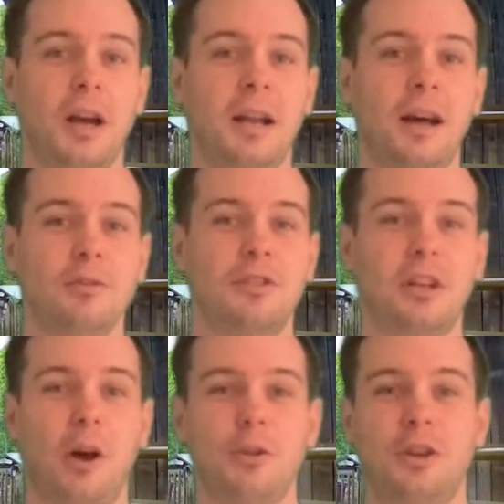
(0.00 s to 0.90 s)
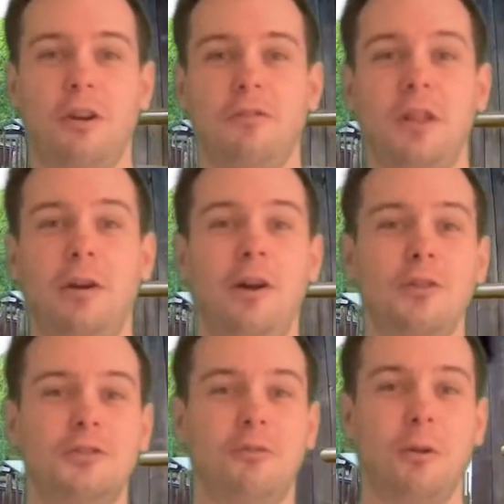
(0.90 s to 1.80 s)
announced the closure of their
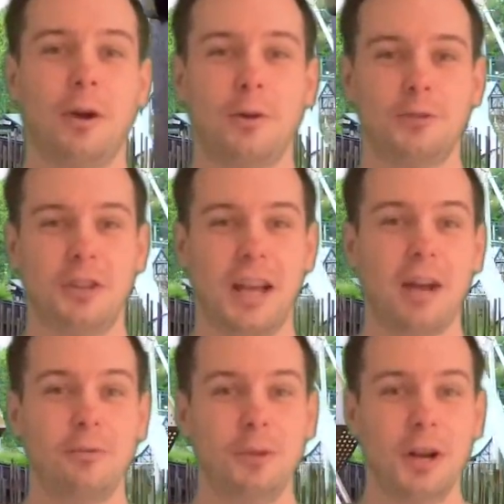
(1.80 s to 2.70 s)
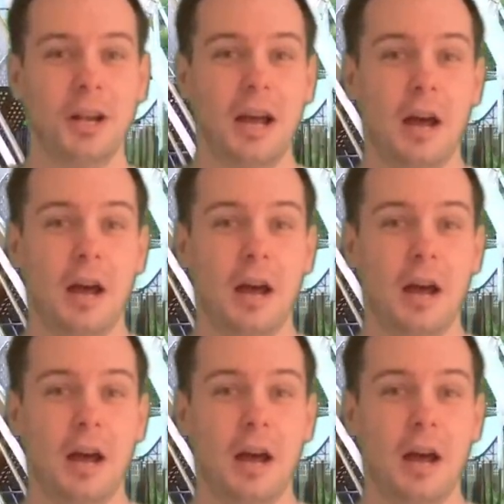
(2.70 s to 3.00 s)
launched roller coaster Kanonen,